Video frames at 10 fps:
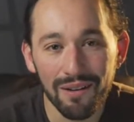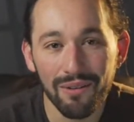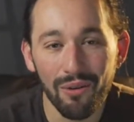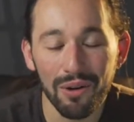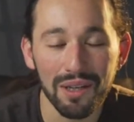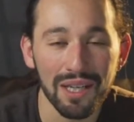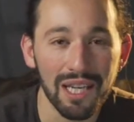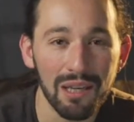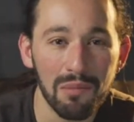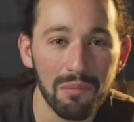or you can
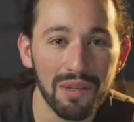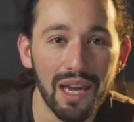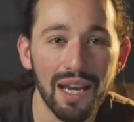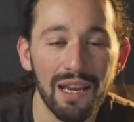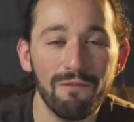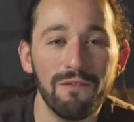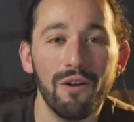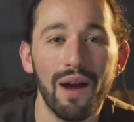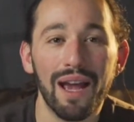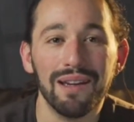email me at
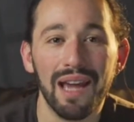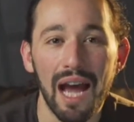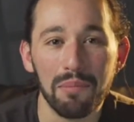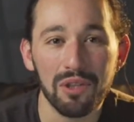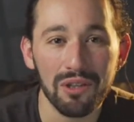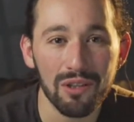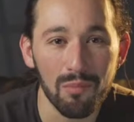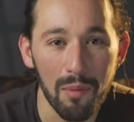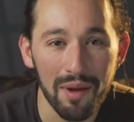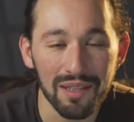
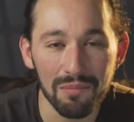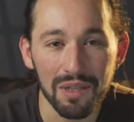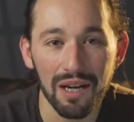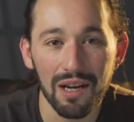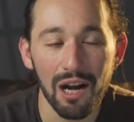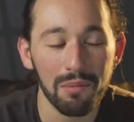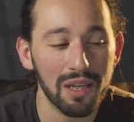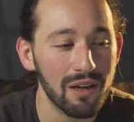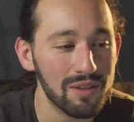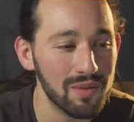info@capturethemomentum.com. You can
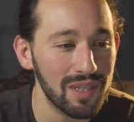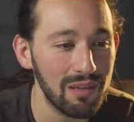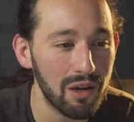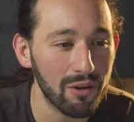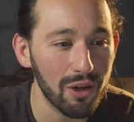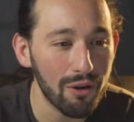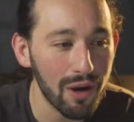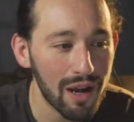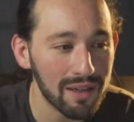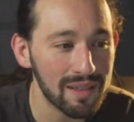also email Godox.